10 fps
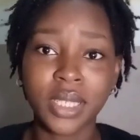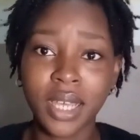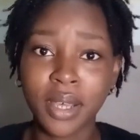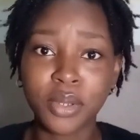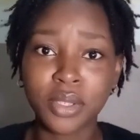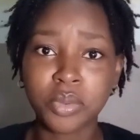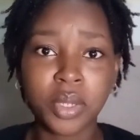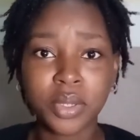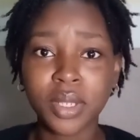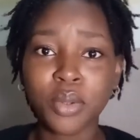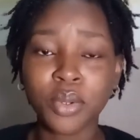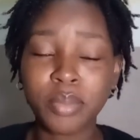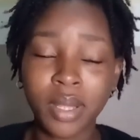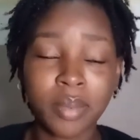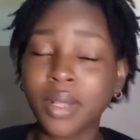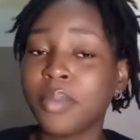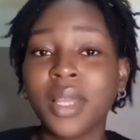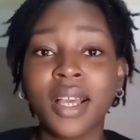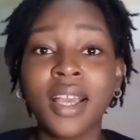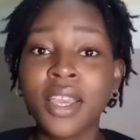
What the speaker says: the house when I was alone, blah blah blah,